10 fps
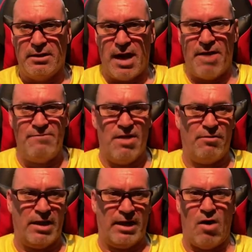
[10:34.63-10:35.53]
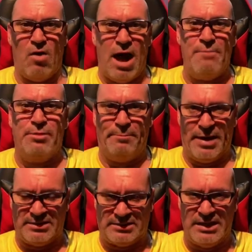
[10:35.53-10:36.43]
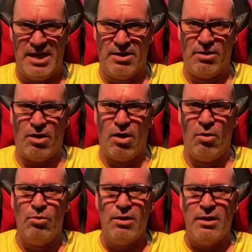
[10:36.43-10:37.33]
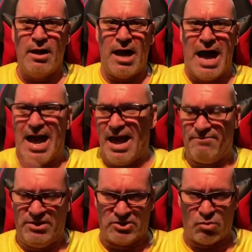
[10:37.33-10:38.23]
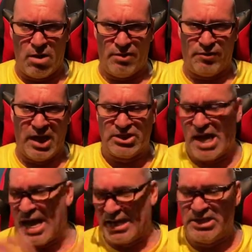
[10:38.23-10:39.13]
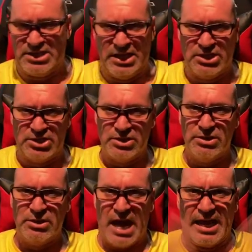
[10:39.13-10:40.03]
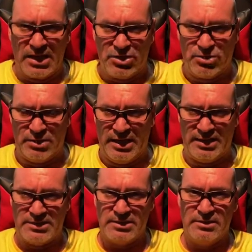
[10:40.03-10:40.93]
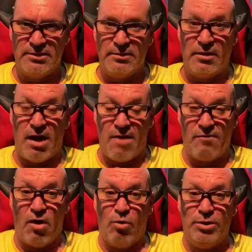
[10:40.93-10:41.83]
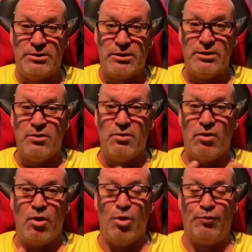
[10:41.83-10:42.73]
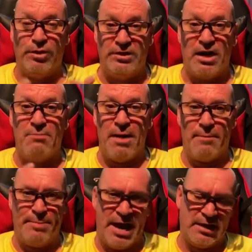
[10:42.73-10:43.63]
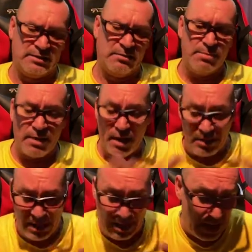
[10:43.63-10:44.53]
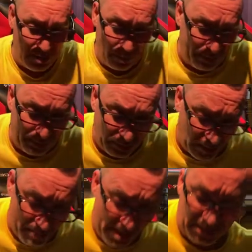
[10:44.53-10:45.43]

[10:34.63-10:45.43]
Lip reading: I'm never like, oh, I'm the best singer. Oh, I have this qualification. I can teach. I can do this. I've always hopefully done my best. And I know people are going to make